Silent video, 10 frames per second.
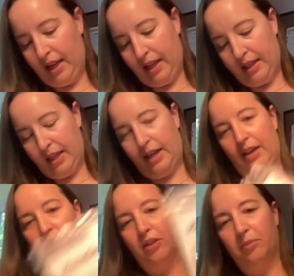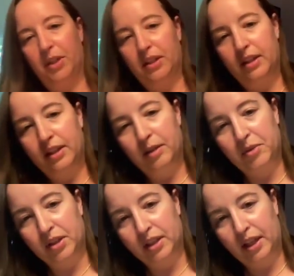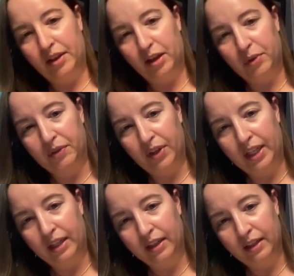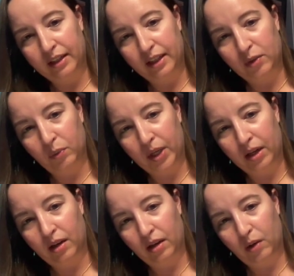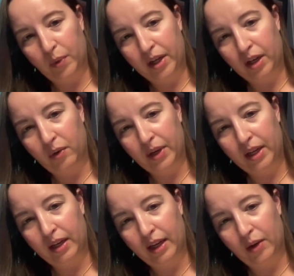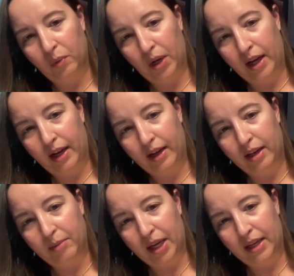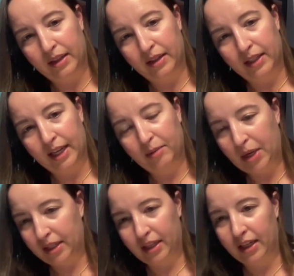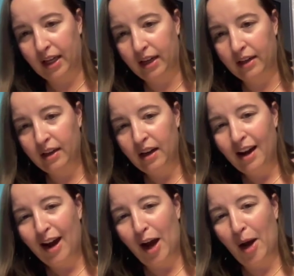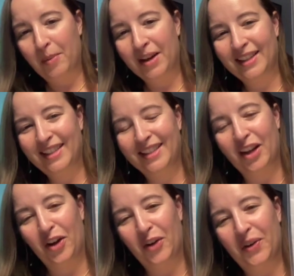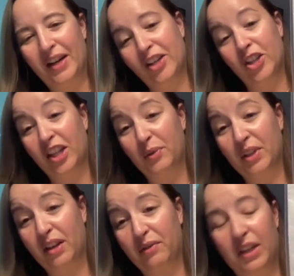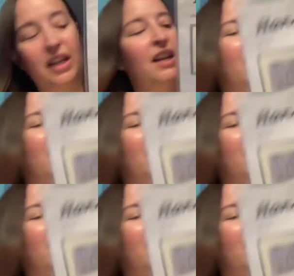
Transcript: Then I also picked this up just because I thought it was funny. It says, "Where are we going and why am I in this handbasket again?" So I just thought that was kind of funny